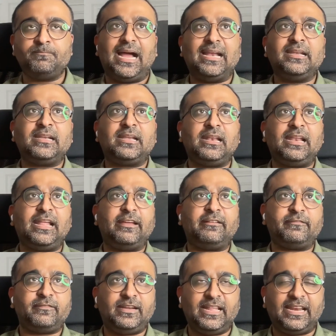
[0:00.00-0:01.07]
until
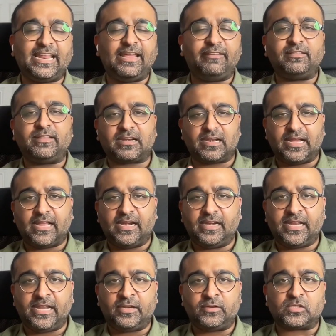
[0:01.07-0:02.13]
I've derived the
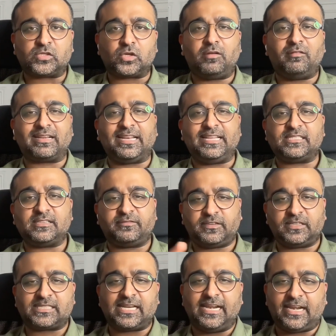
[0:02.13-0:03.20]
clarity to solve at least the
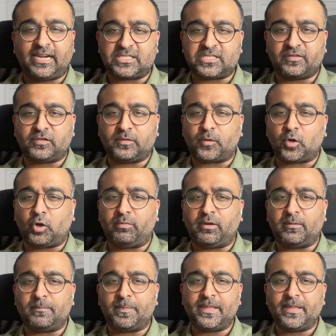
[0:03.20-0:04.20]
first iteration of the problem.